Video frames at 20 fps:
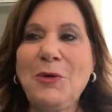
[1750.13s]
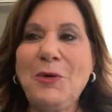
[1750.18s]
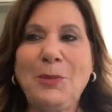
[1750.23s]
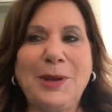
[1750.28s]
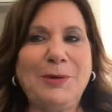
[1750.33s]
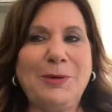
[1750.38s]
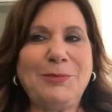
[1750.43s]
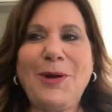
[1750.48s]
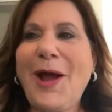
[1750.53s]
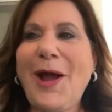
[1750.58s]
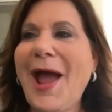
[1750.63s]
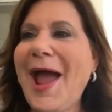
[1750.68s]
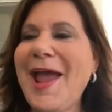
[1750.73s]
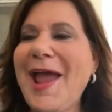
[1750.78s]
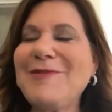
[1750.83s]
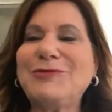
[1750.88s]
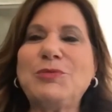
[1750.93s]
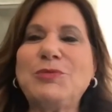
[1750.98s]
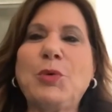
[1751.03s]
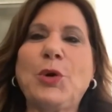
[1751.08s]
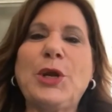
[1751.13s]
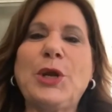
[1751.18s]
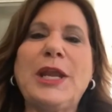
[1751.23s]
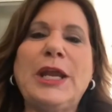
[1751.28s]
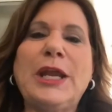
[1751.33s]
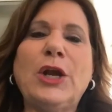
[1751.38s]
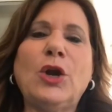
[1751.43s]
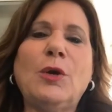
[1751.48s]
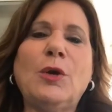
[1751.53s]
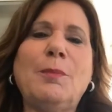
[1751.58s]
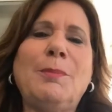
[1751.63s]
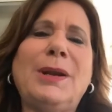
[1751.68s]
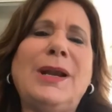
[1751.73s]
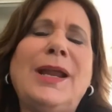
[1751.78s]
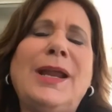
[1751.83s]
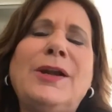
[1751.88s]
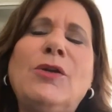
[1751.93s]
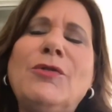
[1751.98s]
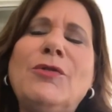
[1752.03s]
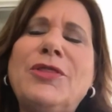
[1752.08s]
We arrived. We're here. But
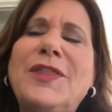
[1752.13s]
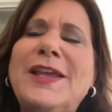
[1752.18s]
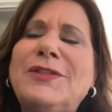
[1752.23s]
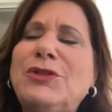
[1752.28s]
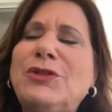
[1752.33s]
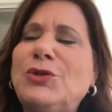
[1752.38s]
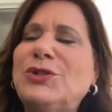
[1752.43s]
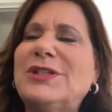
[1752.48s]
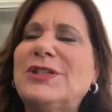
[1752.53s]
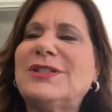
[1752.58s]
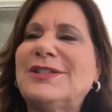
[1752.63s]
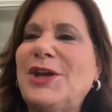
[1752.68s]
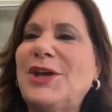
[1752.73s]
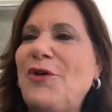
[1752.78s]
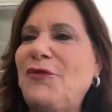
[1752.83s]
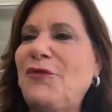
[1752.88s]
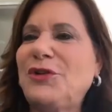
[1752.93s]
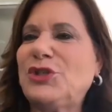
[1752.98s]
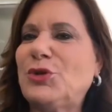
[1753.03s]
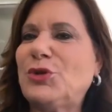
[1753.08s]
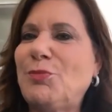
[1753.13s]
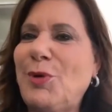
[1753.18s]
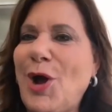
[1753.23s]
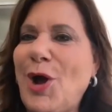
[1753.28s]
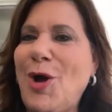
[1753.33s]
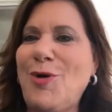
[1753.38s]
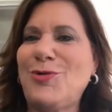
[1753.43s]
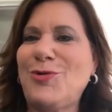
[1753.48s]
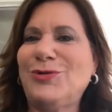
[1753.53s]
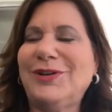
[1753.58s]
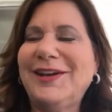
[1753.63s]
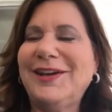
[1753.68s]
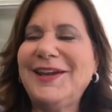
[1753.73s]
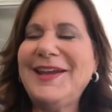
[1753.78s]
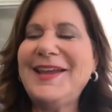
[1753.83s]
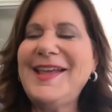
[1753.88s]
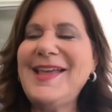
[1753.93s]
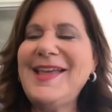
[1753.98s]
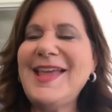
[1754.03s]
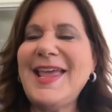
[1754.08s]
I don't think there's a selfish bone
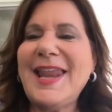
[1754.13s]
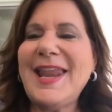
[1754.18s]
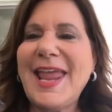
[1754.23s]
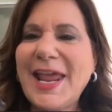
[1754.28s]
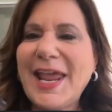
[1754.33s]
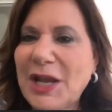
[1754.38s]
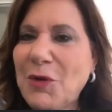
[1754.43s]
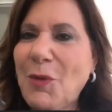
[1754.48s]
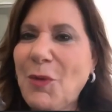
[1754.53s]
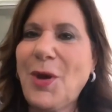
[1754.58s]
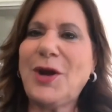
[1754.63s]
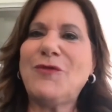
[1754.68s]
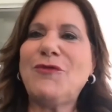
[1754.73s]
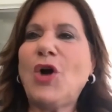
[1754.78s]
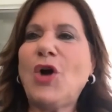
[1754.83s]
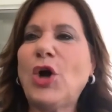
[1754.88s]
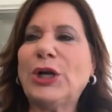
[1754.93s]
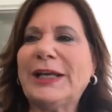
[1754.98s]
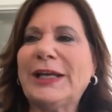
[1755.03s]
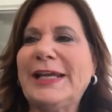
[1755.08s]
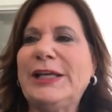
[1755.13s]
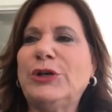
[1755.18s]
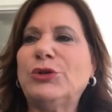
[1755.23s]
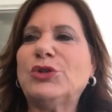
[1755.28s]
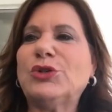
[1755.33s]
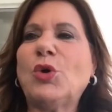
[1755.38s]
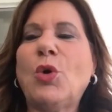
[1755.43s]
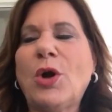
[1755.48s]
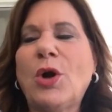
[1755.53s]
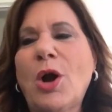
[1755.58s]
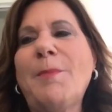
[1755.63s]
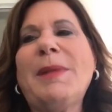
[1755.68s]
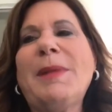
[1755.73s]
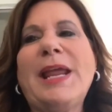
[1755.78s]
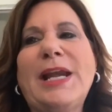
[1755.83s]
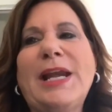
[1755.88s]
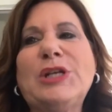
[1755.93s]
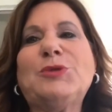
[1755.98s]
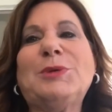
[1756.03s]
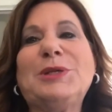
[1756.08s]
in any one of our leaders or our
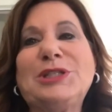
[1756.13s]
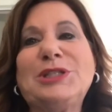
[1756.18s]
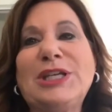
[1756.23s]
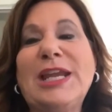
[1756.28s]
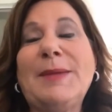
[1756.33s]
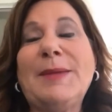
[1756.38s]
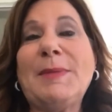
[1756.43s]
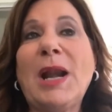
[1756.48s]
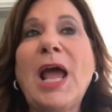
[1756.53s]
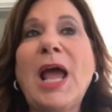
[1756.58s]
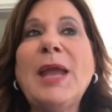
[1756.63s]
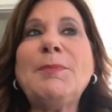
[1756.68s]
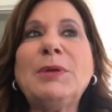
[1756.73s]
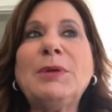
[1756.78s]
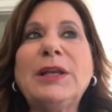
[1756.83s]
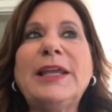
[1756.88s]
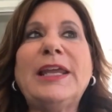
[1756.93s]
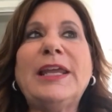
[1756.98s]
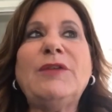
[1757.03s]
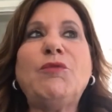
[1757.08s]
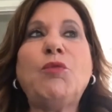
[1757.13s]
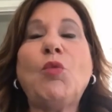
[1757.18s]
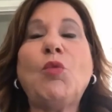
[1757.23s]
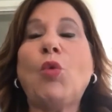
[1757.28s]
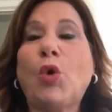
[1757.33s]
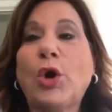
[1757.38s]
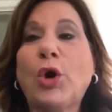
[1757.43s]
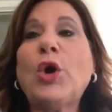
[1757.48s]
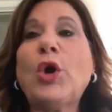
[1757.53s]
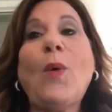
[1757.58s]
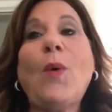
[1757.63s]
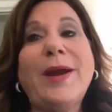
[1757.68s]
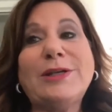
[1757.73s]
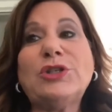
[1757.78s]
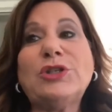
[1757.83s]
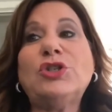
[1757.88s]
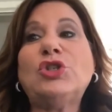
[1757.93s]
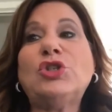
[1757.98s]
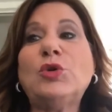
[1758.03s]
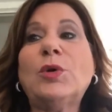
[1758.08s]
management team. And I believe we're going
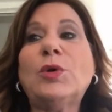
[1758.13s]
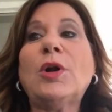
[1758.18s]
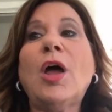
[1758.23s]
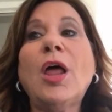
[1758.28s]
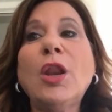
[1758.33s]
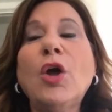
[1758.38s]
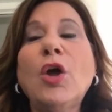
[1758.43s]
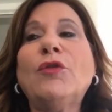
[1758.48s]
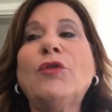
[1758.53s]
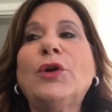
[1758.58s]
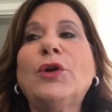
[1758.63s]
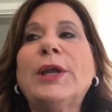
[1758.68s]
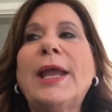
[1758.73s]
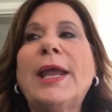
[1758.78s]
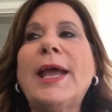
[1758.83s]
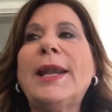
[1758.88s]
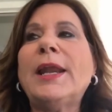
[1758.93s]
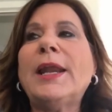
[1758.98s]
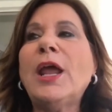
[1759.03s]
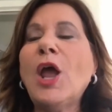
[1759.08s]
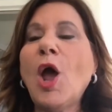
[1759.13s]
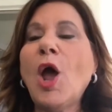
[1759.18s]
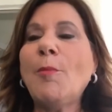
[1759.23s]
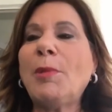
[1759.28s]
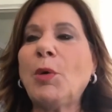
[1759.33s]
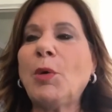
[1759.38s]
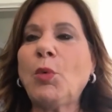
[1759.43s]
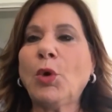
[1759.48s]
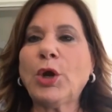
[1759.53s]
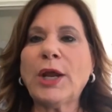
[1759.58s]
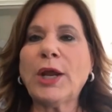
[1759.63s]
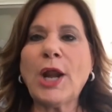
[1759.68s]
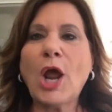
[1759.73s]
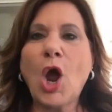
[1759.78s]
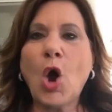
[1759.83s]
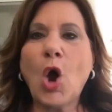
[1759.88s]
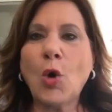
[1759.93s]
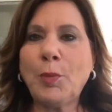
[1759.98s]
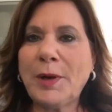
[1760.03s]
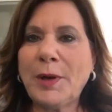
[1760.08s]
to do it all over again, but we're going to
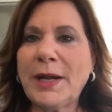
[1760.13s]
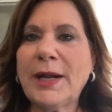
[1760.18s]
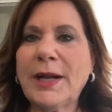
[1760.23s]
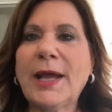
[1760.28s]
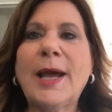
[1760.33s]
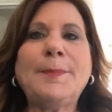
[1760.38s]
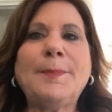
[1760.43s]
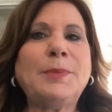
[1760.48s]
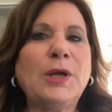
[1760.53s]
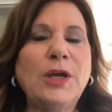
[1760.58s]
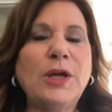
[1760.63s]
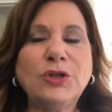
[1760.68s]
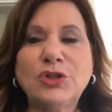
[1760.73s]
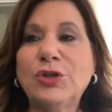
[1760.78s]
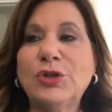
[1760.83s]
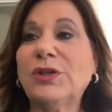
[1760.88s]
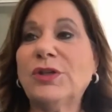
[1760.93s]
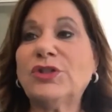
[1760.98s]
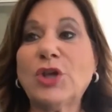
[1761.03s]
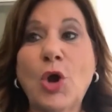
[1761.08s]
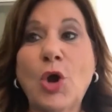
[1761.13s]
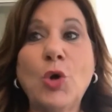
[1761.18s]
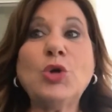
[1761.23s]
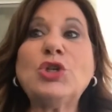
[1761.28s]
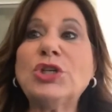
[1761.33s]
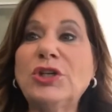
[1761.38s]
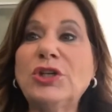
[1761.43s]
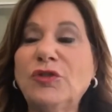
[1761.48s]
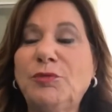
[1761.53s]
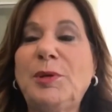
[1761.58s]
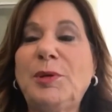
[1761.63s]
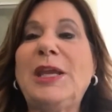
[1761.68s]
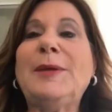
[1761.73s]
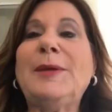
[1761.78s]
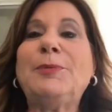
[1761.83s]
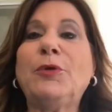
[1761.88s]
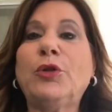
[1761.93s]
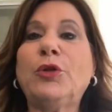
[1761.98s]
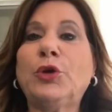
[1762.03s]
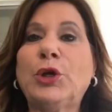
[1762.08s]
open it up to this ocean of
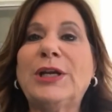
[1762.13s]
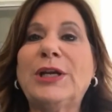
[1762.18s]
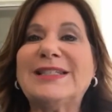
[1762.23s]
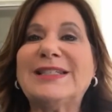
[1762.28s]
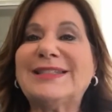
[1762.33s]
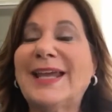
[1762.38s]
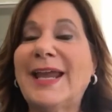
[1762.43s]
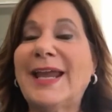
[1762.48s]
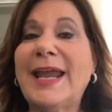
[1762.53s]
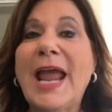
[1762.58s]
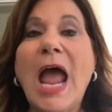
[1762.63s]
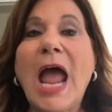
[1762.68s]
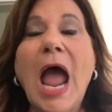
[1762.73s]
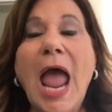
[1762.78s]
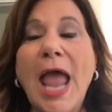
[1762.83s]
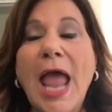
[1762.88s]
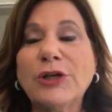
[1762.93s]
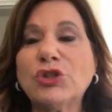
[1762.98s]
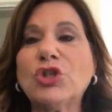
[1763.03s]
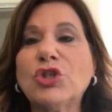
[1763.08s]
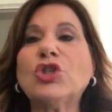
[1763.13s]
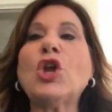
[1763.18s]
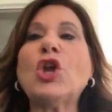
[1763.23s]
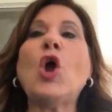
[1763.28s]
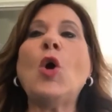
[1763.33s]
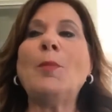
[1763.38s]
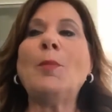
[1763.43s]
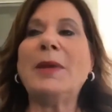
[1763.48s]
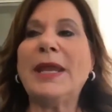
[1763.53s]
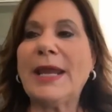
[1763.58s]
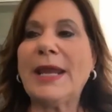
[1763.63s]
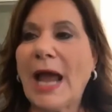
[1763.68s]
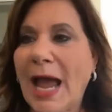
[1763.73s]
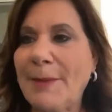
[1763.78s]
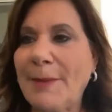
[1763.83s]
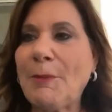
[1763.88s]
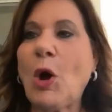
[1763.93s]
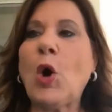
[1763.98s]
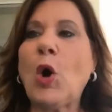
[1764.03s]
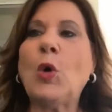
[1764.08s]
people that are going to say, show me,
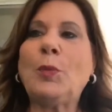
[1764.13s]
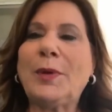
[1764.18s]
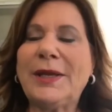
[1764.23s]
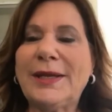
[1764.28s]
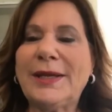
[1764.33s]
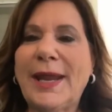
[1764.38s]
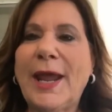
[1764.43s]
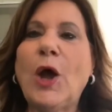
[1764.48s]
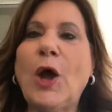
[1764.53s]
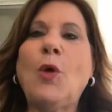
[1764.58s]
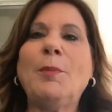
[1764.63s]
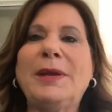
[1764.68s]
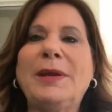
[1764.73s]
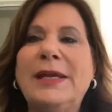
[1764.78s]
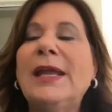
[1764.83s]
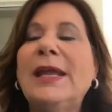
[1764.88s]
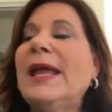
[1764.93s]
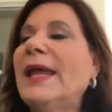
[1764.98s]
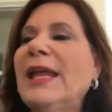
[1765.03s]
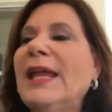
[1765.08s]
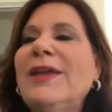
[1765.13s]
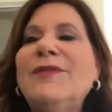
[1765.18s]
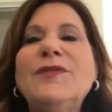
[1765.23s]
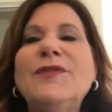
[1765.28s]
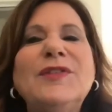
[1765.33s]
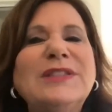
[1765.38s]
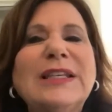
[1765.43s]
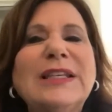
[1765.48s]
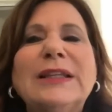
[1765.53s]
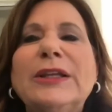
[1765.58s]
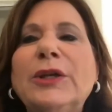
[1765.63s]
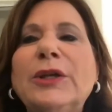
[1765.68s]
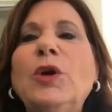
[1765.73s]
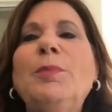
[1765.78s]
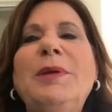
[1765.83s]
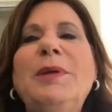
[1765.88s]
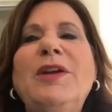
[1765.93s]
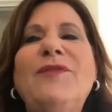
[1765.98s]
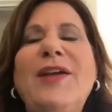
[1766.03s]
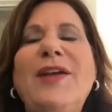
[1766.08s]
I'm open, help me, even if it's a
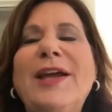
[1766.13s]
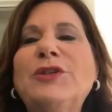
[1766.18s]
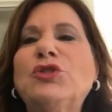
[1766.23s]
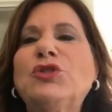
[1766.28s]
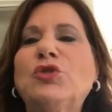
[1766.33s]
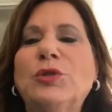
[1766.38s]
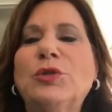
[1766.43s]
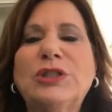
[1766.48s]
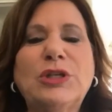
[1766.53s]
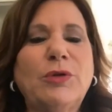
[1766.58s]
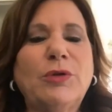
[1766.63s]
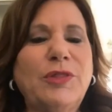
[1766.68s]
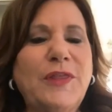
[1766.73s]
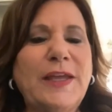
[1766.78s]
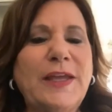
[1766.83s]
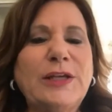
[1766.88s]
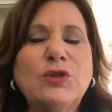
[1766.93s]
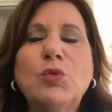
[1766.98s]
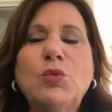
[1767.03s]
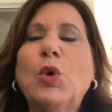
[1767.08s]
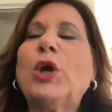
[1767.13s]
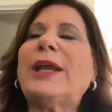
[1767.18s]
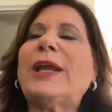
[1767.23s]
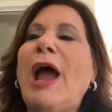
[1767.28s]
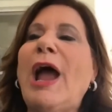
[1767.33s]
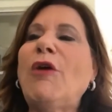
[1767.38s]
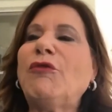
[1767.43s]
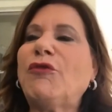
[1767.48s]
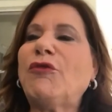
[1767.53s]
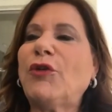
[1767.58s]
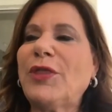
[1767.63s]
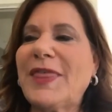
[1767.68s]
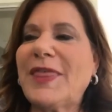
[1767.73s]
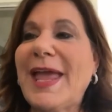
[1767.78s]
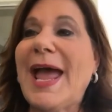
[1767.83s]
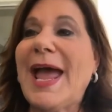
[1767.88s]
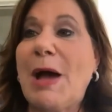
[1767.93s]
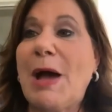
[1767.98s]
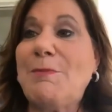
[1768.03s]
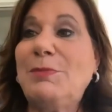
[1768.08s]
little bit of extra till things work out for
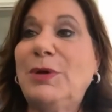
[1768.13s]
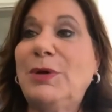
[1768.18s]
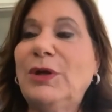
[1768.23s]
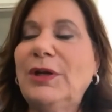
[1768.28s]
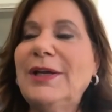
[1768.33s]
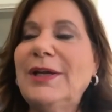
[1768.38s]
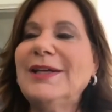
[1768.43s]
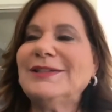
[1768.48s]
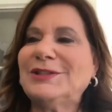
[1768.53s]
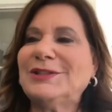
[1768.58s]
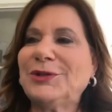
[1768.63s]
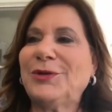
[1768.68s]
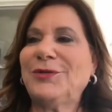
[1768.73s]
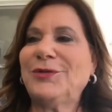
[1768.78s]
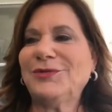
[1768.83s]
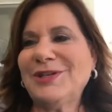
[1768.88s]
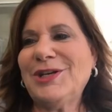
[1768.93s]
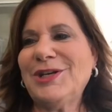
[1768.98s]
them, till,